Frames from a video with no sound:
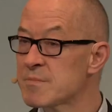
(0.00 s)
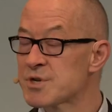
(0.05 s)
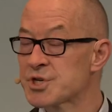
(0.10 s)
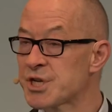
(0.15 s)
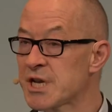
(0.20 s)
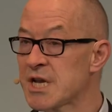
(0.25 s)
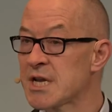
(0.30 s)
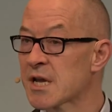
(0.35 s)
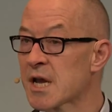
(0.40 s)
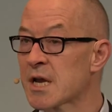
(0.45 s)

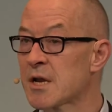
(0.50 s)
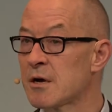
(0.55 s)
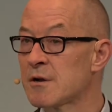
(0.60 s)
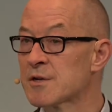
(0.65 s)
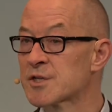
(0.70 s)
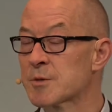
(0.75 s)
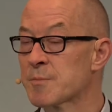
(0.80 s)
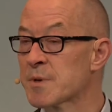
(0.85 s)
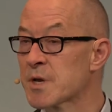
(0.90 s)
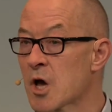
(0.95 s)
machine can
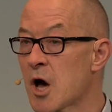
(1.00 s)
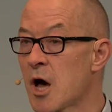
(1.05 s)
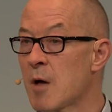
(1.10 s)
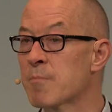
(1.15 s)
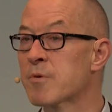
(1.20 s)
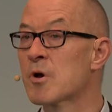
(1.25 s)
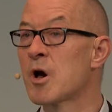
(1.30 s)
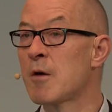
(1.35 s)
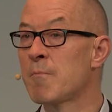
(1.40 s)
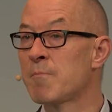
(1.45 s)
also
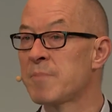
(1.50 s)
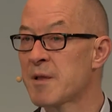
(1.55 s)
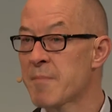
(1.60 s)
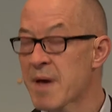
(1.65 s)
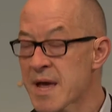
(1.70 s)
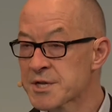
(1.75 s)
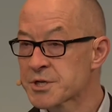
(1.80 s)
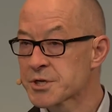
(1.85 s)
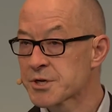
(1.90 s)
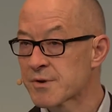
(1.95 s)
become
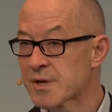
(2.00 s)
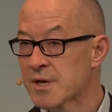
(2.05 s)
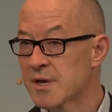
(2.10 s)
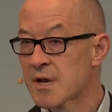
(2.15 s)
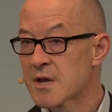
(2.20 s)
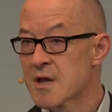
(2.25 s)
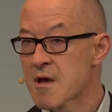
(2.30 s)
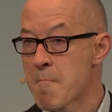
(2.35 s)
complementary.